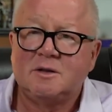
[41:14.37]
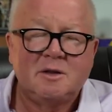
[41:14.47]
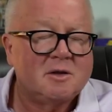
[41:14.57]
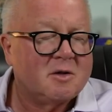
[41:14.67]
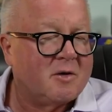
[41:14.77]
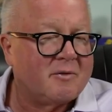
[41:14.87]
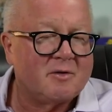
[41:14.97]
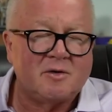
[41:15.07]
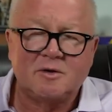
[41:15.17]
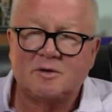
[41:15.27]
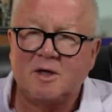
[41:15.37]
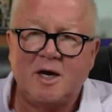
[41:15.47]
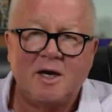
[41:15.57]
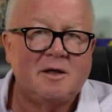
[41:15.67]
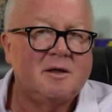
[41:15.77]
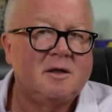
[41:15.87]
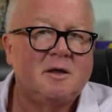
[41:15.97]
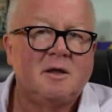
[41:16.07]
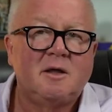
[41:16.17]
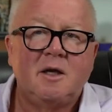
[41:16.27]
Don't ever do the shot.
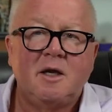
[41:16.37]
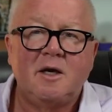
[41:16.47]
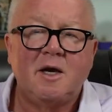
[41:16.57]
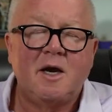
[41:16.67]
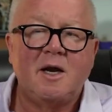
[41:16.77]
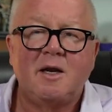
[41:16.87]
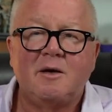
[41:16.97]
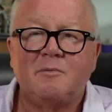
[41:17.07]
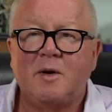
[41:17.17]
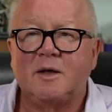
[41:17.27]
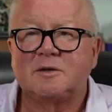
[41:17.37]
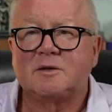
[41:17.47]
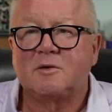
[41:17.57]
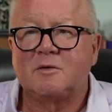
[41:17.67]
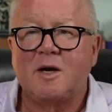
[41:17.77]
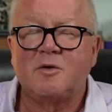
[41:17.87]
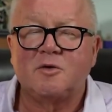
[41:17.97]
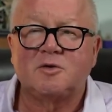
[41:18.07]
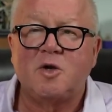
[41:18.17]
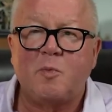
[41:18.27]
And pellets are all right. There's
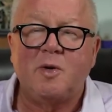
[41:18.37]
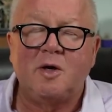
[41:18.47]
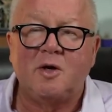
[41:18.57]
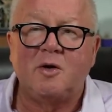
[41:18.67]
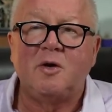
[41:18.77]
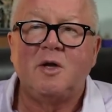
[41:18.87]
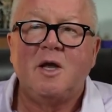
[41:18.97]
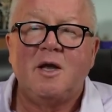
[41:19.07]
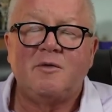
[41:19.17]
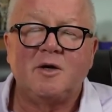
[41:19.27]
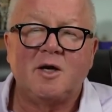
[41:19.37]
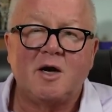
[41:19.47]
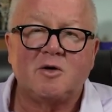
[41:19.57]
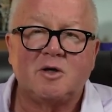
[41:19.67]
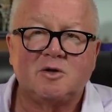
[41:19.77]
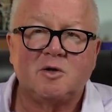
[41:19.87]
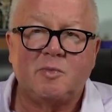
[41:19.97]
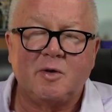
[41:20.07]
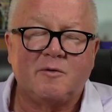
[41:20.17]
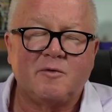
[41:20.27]
no pill. If the doctor gives you a
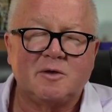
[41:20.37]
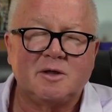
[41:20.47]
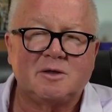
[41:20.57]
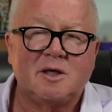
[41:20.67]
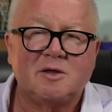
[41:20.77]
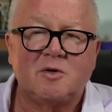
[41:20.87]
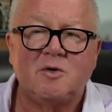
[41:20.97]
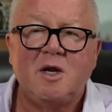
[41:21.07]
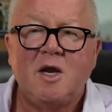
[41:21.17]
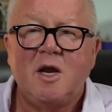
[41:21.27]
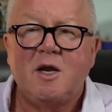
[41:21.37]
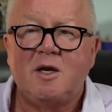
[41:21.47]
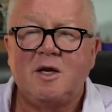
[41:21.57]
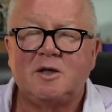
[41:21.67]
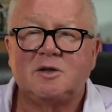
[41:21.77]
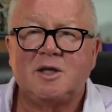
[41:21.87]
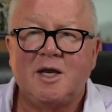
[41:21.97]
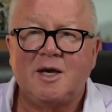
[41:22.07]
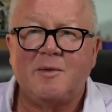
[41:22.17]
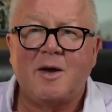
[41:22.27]
pill for testosterone, you need to just hand
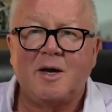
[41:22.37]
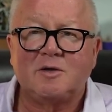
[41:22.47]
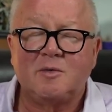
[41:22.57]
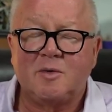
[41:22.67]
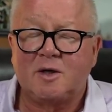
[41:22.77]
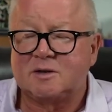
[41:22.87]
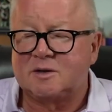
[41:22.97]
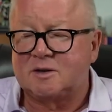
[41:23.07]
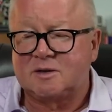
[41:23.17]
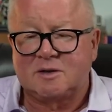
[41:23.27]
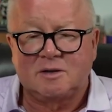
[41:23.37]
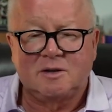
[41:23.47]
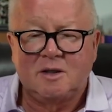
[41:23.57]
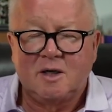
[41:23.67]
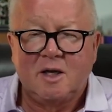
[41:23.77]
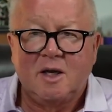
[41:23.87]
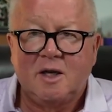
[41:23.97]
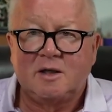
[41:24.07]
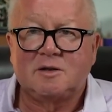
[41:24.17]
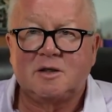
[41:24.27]
it back to him because it's
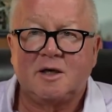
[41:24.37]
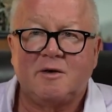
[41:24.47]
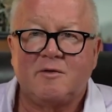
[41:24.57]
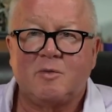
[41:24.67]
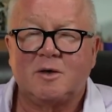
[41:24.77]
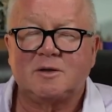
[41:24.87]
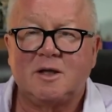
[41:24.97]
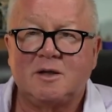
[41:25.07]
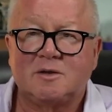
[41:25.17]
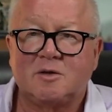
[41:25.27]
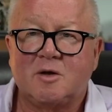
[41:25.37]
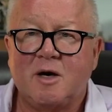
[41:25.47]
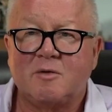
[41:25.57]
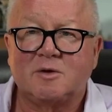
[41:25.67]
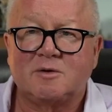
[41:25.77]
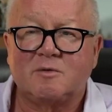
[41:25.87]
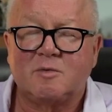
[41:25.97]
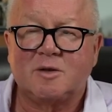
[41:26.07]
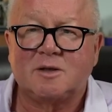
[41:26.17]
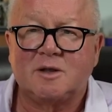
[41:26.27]
going to give you breast cancer, high risk for
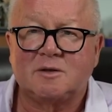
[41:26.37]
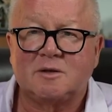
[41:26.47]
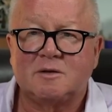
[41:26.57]
breast cancer.